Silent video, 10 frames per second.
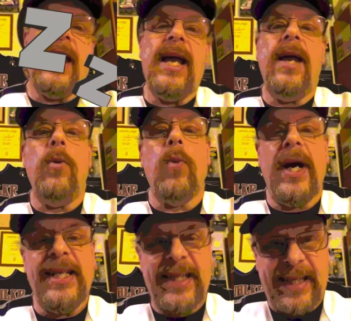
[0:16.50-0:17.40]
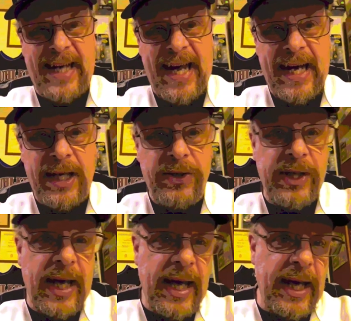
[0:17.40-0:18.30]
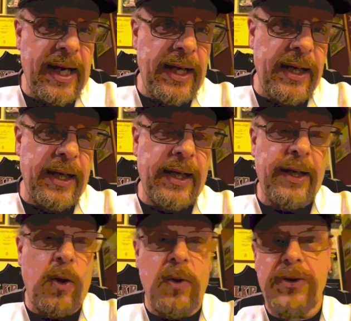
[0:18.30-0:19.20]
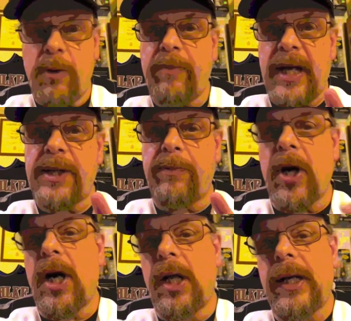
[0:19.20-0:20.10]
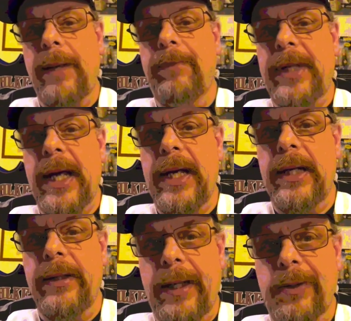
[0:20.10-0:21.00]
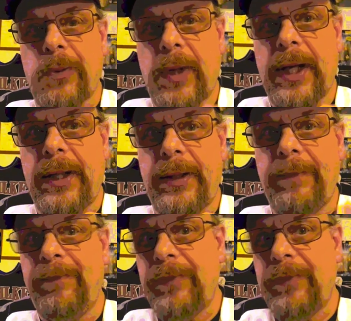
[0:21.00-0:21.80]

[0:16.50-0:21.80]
a White Sox and uh, also baseball update as well.